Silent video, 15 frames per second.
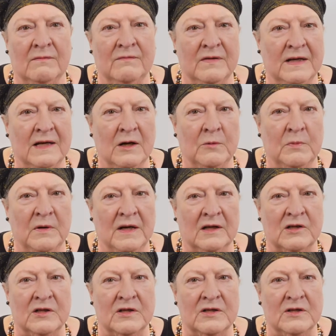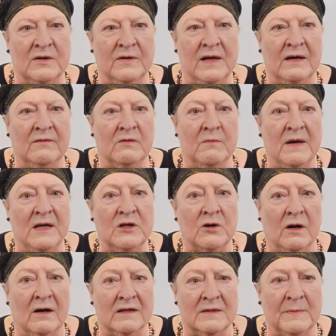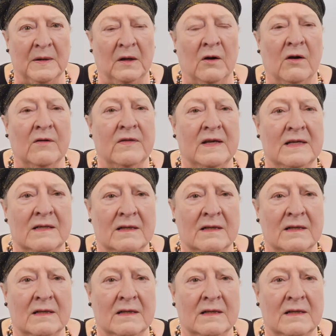video production studio of a major hospital, are these